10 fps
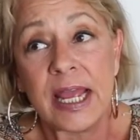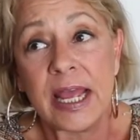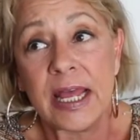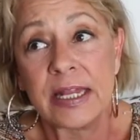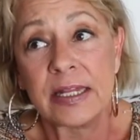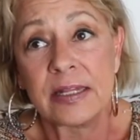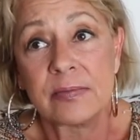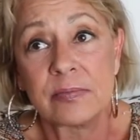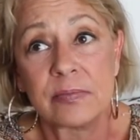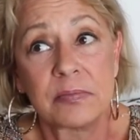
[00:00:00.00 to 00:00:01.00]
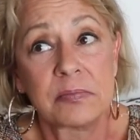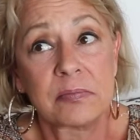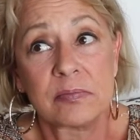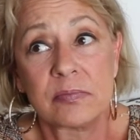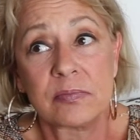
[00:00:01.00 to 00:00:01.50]
And
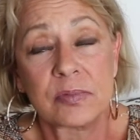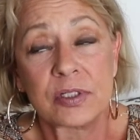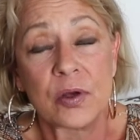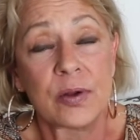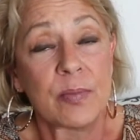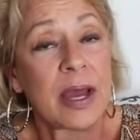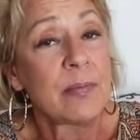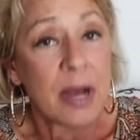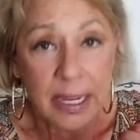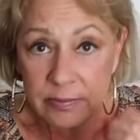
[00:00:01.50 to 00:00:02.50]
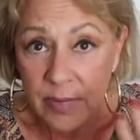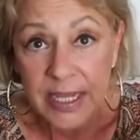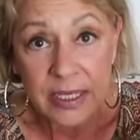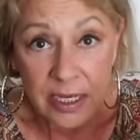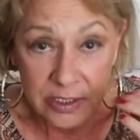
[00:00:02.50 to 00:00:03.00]
so in my mind, my
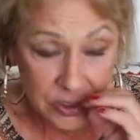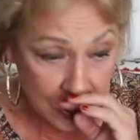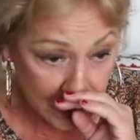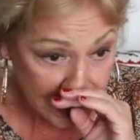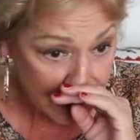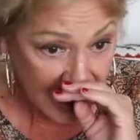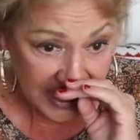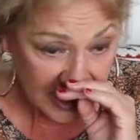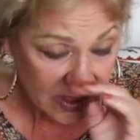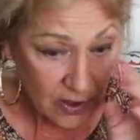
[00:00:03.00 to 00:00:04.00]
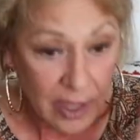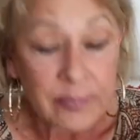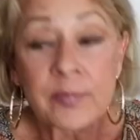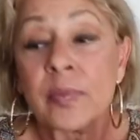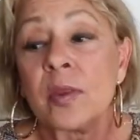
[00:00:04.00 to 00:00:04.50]
young, stupid mind, I
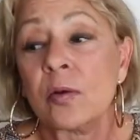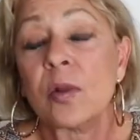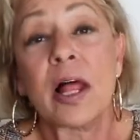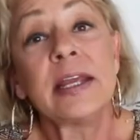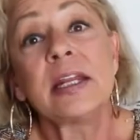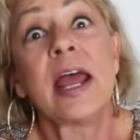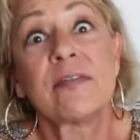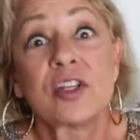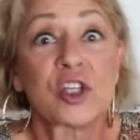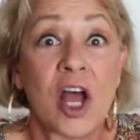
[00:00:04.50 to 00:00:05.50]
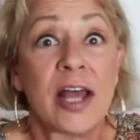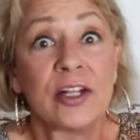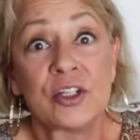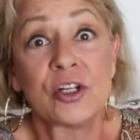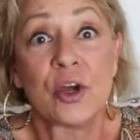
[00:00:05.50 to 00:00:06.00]
thought, well, I can have a
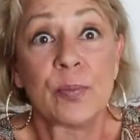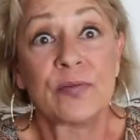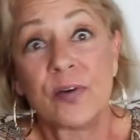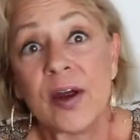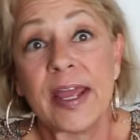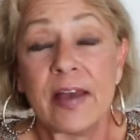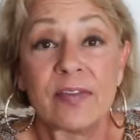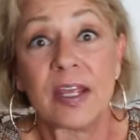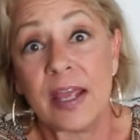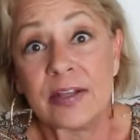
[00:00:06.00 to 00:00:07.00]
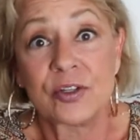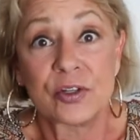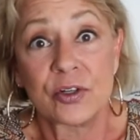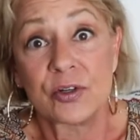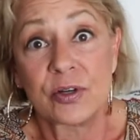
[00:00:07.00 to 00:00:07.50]
child, before I have the
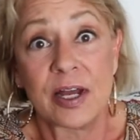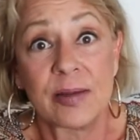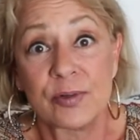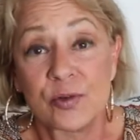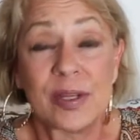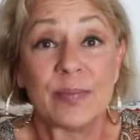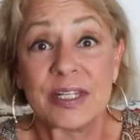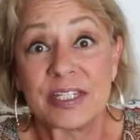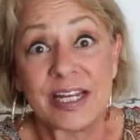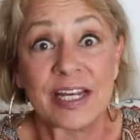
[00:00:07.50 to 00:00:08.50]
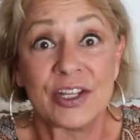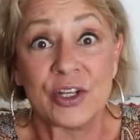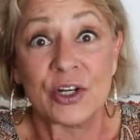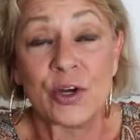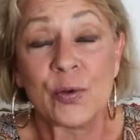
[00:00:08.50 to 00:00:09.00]
cancer treatments
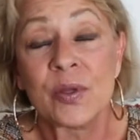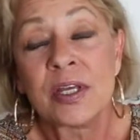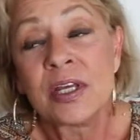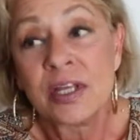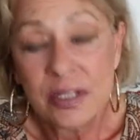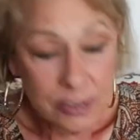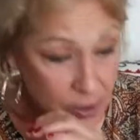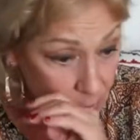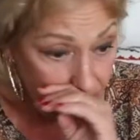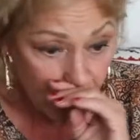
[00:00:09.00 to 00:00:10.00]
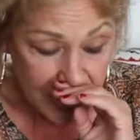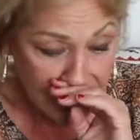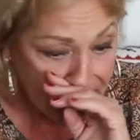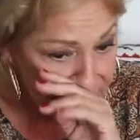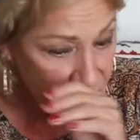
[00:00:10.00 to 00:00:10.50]
done, So I went
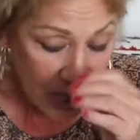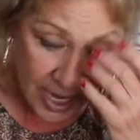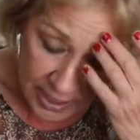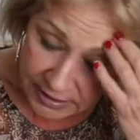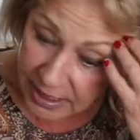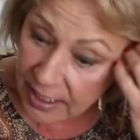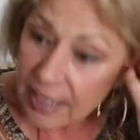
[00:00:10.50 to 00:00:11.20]
and had a child